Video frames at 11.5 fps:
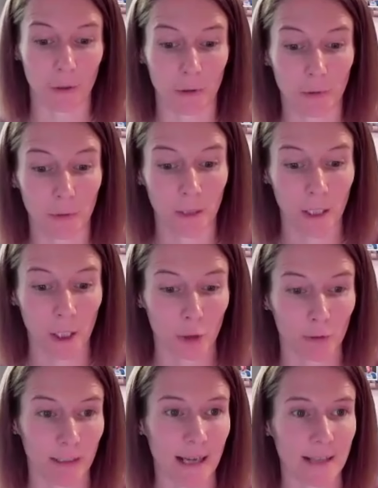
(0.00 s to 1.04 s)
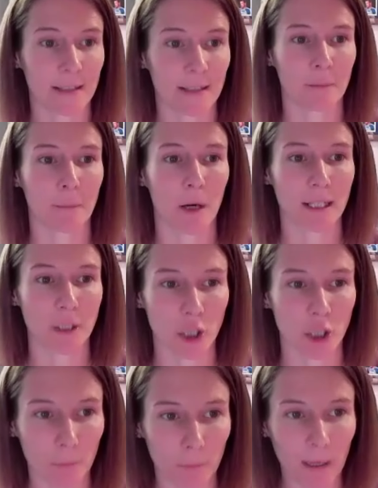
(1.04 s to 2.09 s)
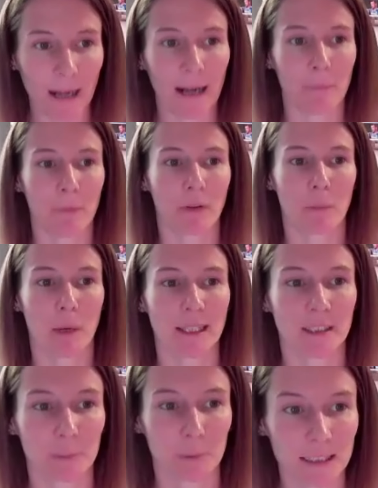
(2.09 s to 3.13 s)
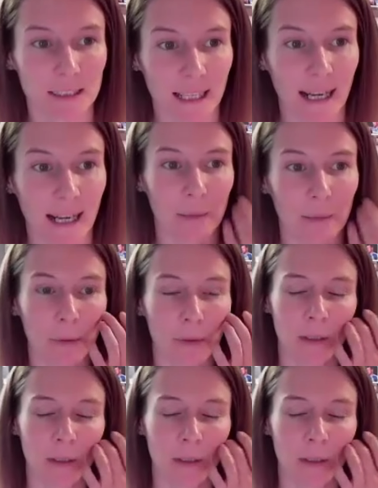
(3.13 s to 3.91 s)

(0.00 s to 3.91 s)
who created the My Jump app, the My Sprint app.